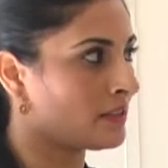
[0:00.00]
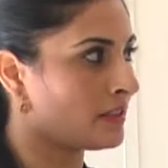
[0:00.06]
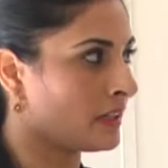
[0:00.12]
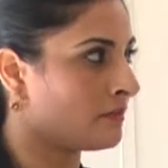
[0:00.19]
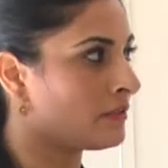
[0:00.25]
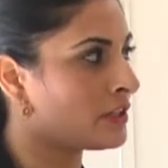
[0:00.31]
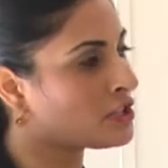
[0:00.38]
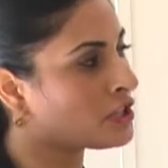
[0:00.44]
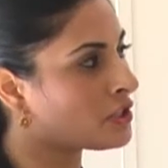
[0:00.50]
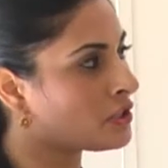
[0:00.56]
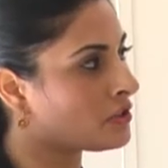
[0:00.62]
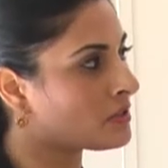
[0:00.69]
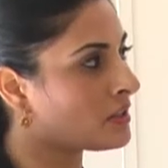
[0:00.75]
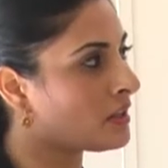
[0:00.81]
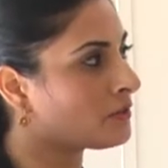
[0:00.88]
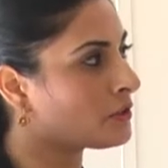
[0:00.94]
envisioned
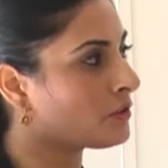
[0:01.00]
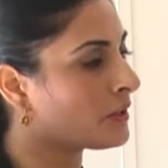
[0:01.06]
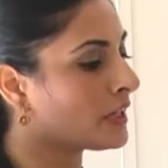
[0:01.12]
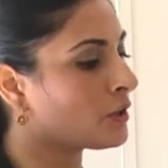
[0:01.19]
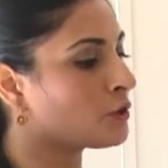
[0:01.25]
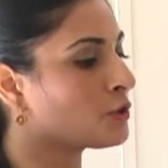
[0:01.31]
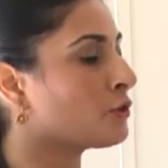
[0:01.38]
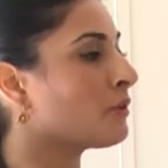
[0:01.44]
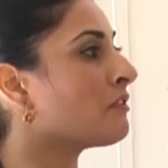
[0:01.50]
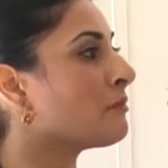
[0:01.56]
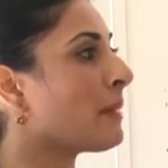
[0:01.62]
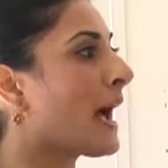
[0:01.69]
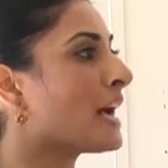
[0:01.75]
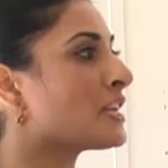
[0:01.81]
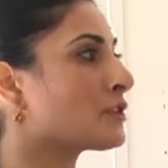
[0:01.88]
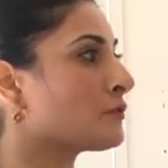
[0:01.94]
yourself doing, or do you have a
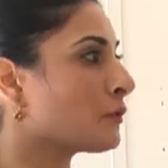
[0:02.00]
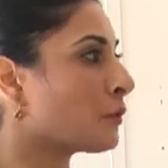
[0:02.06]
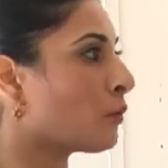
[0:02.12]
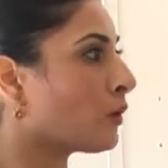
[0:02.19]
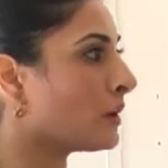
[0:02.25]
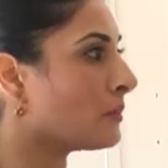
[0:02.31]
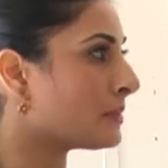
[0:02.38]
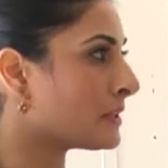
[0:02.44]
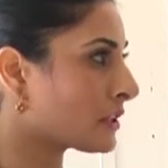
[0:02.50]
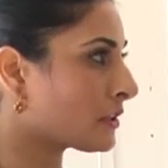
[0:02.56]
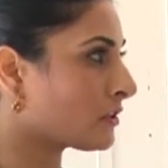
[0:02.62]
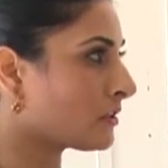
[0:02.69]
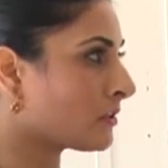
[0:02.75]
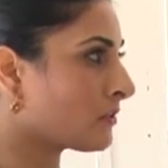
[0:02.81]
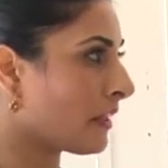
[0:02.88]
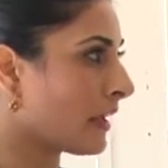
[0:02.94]
passion for one
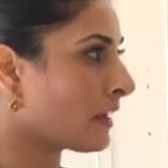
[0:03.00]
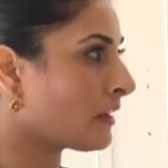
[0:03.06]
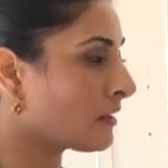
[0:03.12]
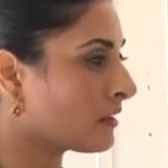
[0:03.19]
particular thing?